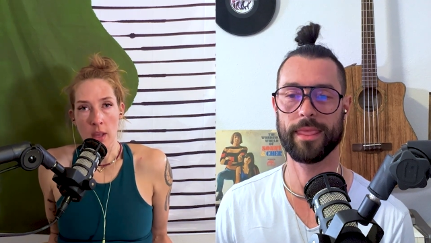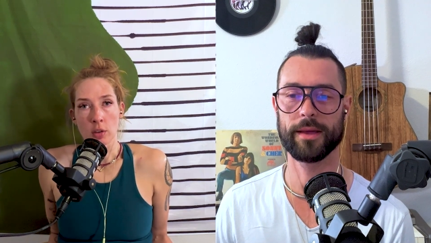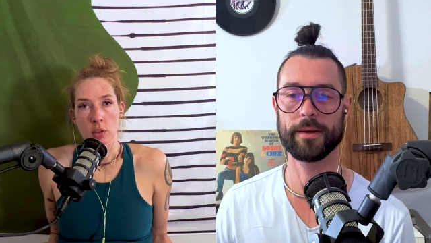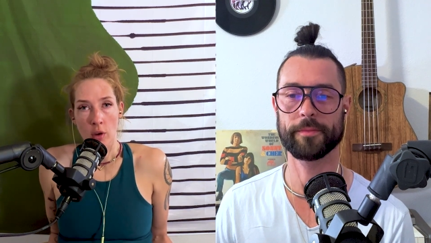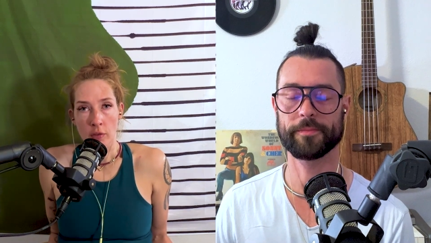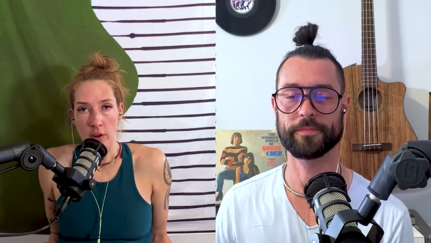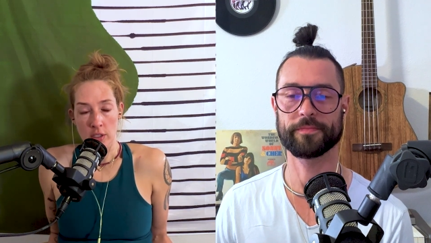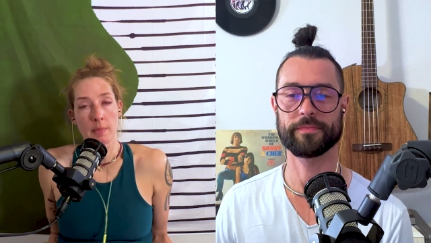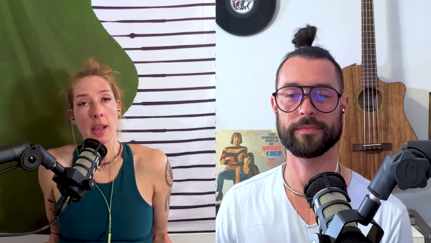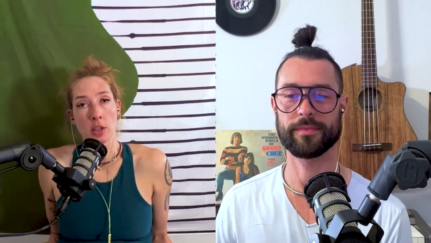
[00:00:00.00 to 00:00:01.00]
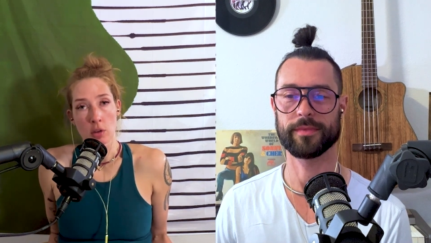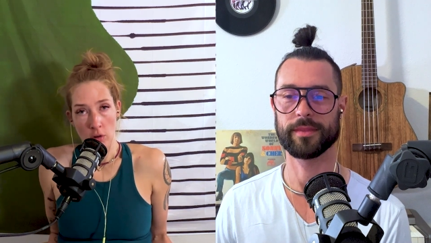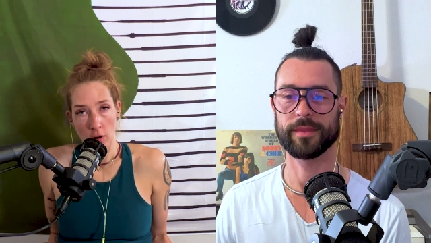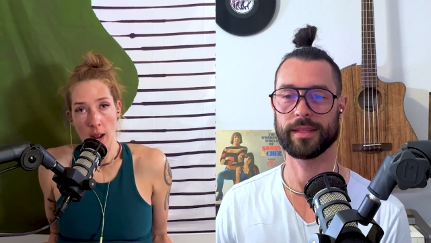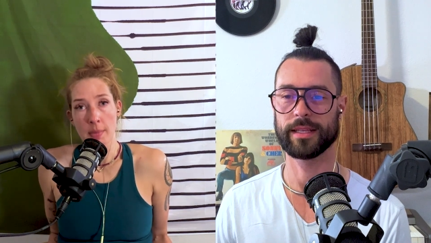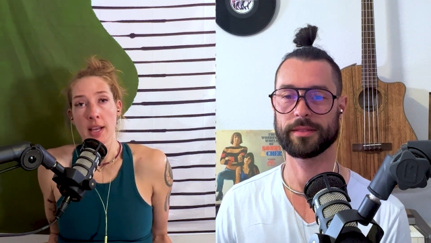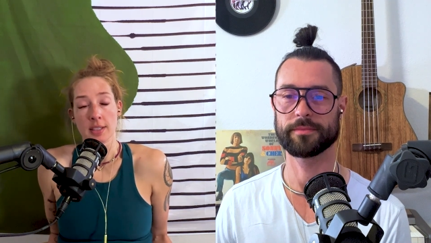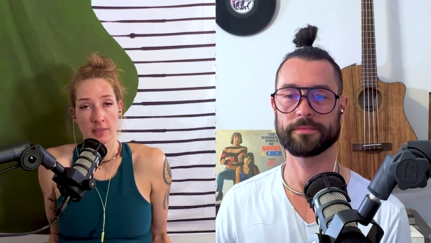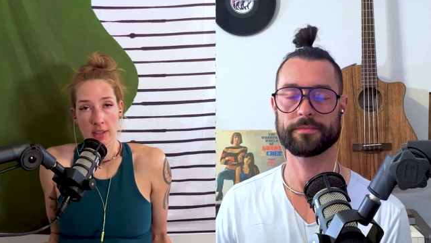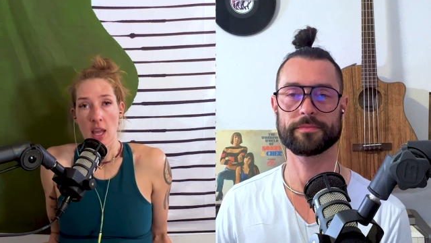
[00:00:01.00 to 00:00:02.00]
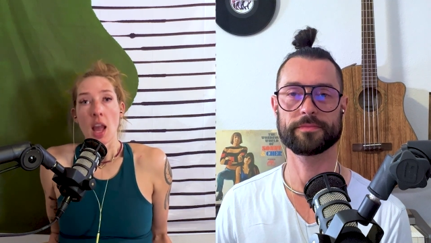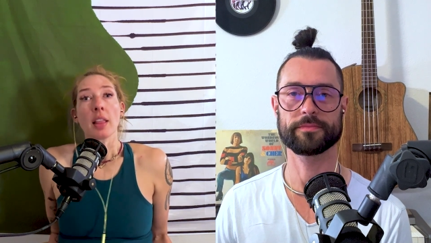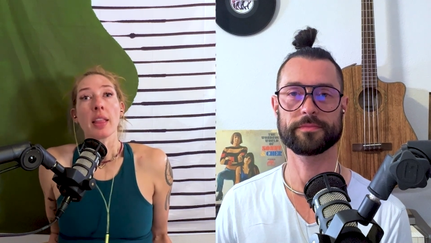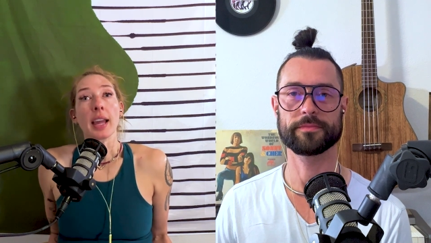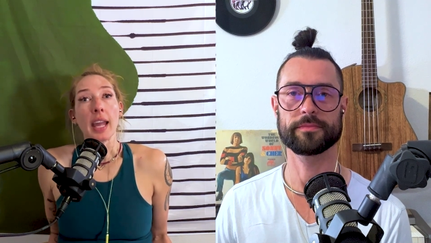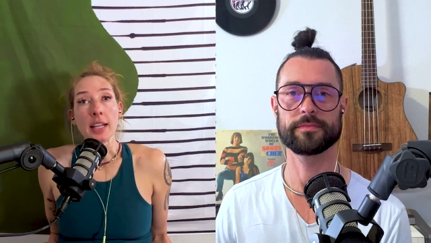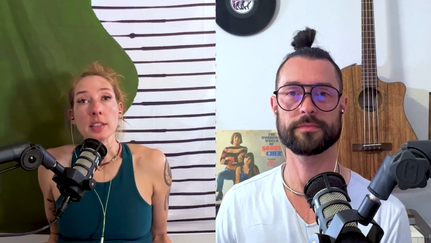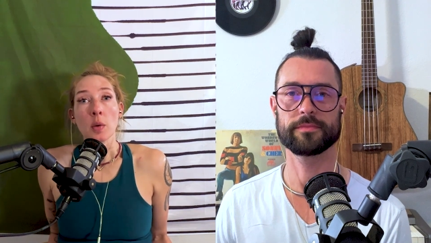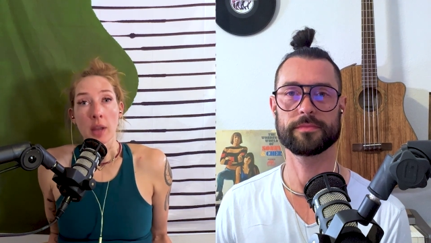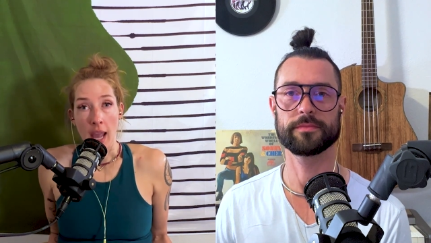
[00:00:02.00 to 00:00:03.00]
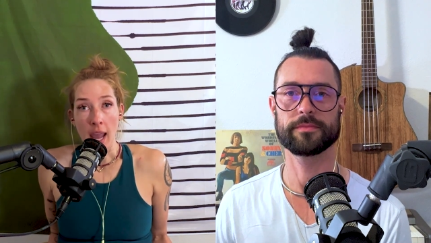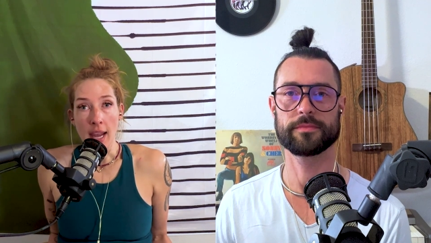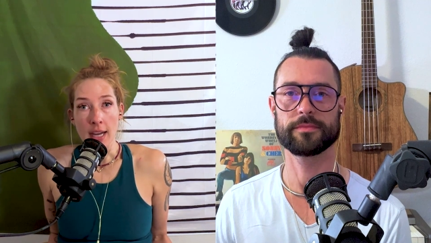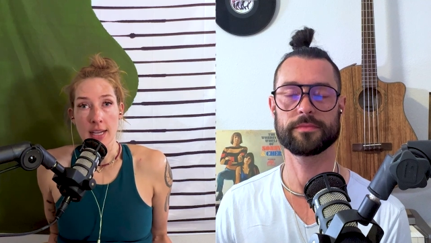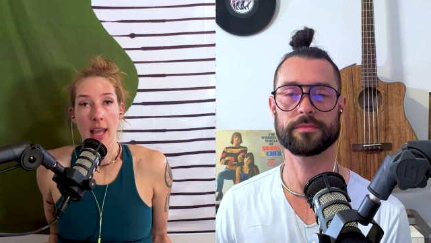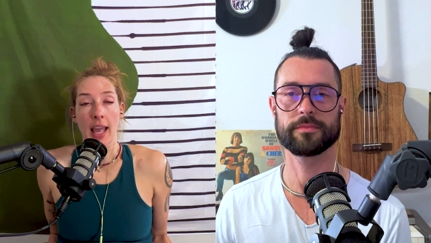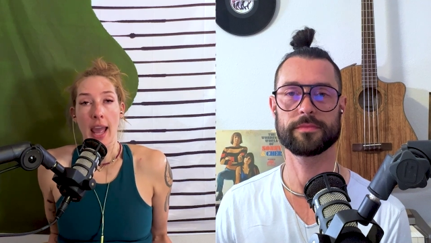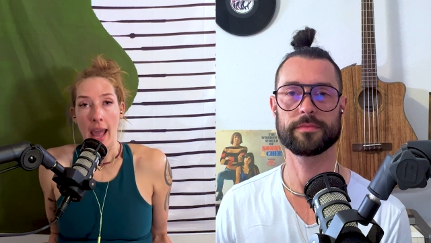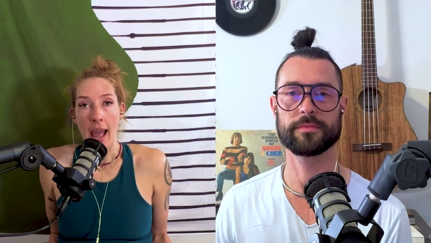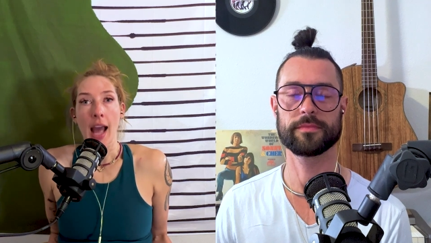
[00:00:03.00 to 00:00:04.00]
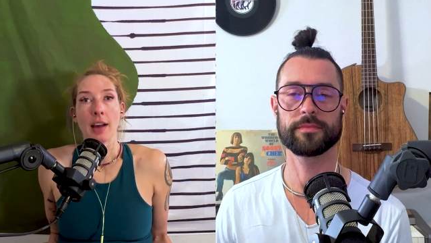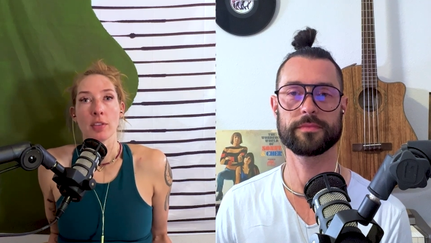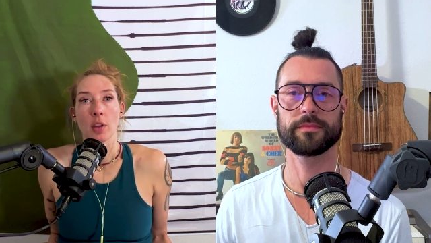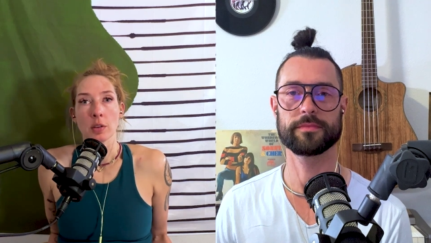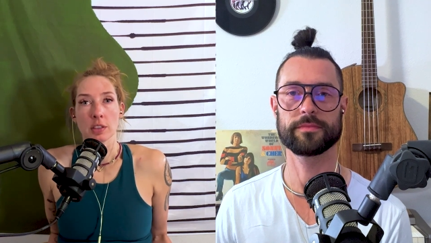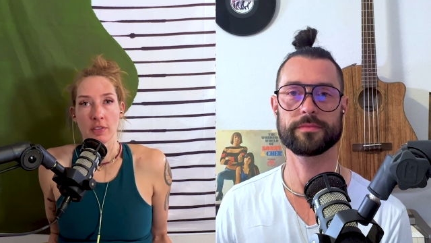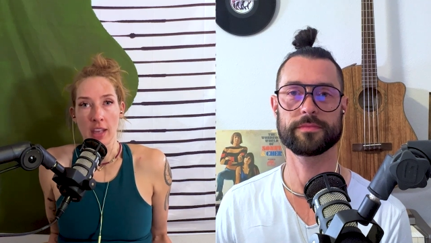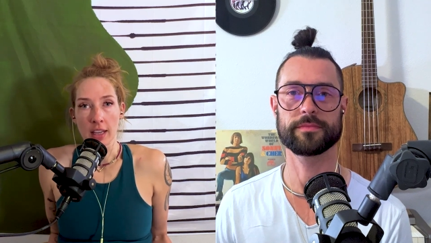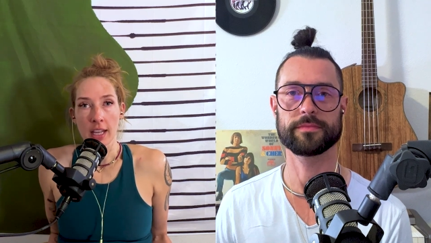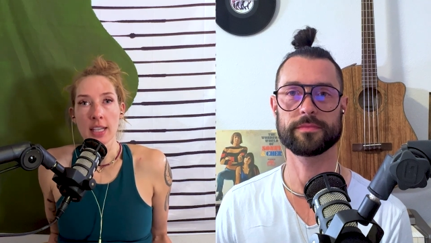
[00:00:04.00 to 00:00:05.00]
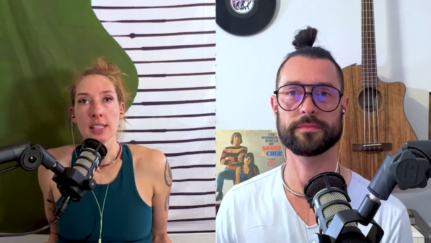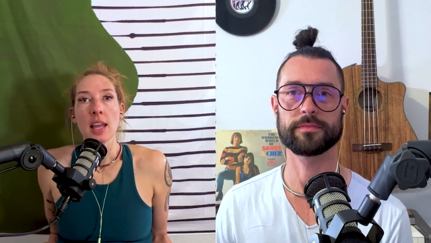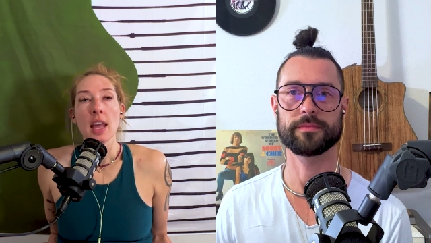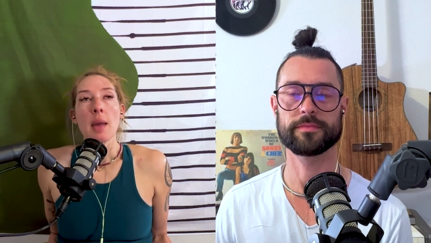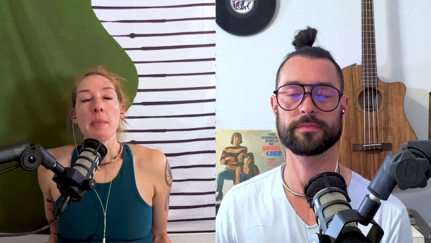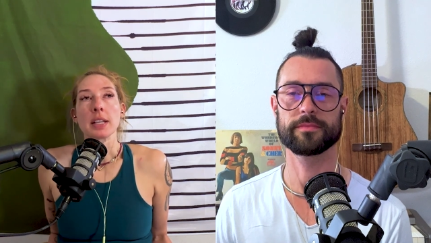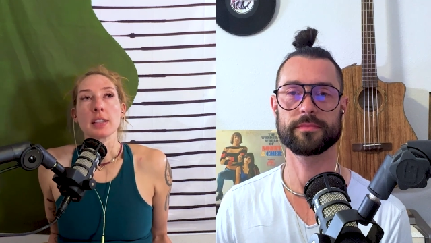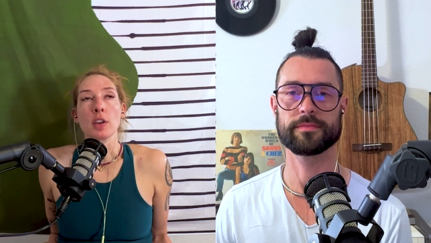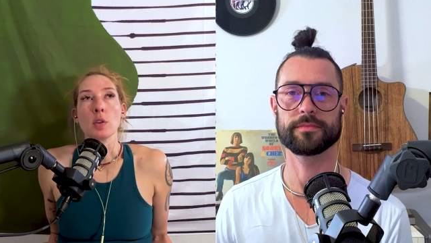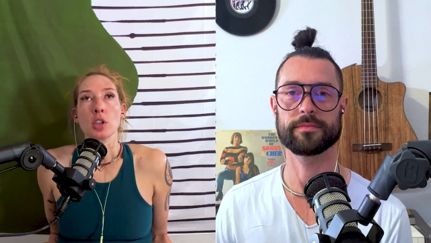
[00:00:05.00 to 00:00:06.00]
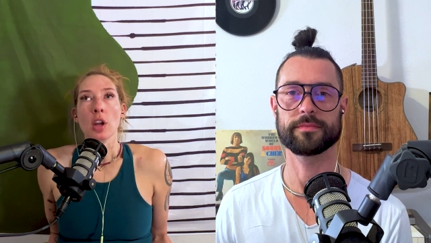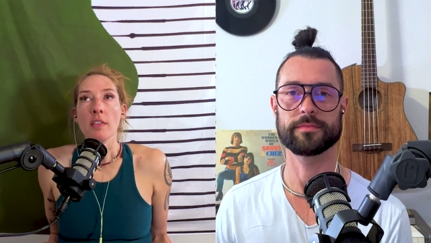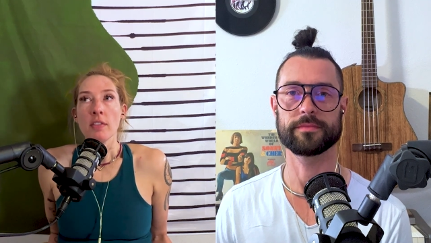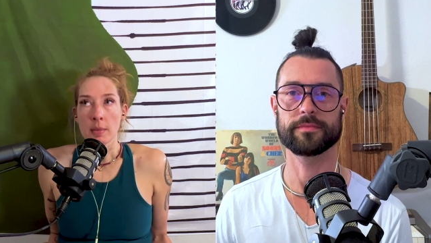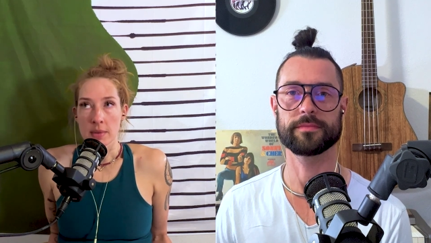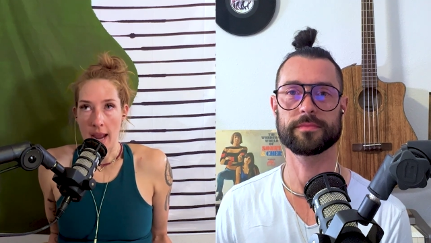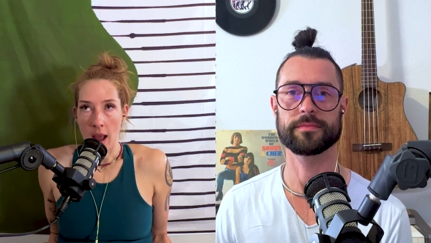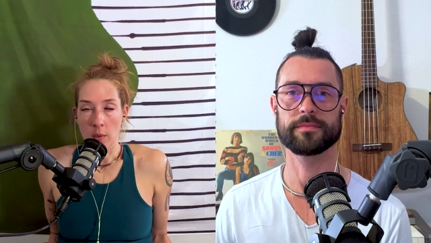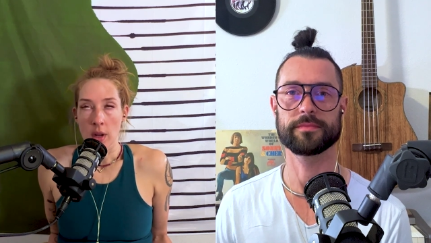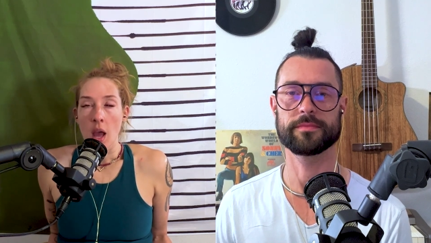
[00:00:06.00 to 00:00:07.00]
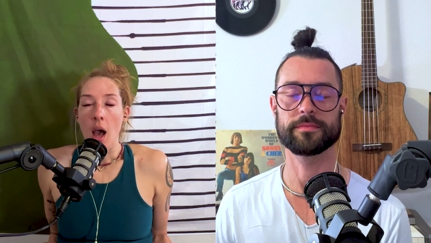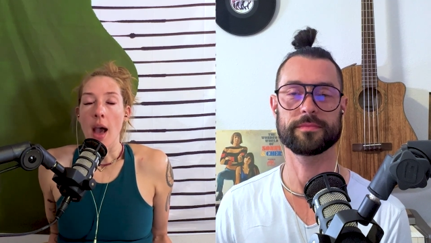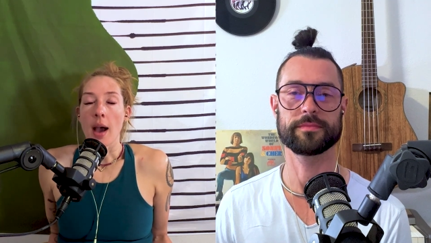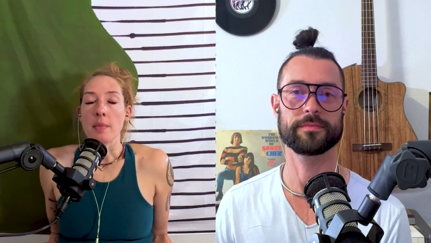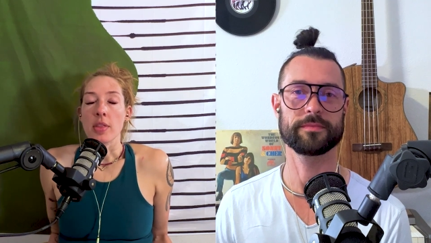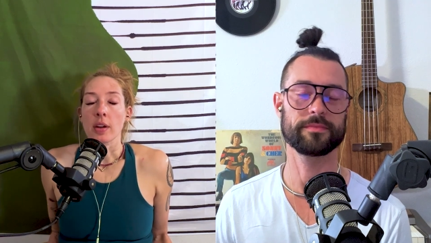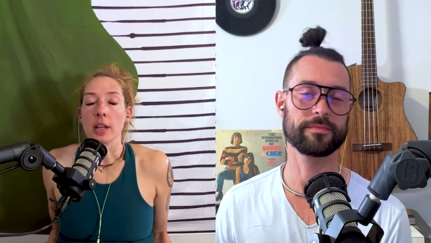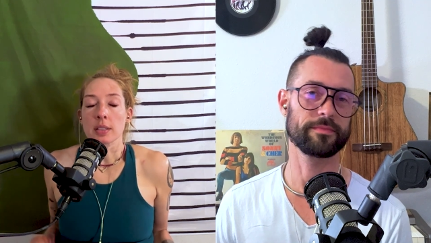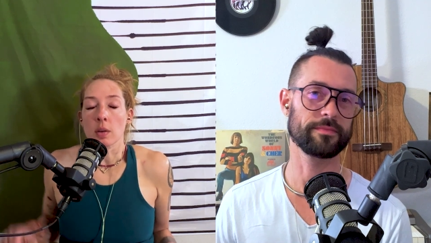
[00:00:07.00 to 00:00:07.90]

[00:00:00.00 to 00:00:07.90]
Speaker 1: you're so frustrated, it makes you cry because like the like it's okay to like have those feelings because if you shove them down, um, there is a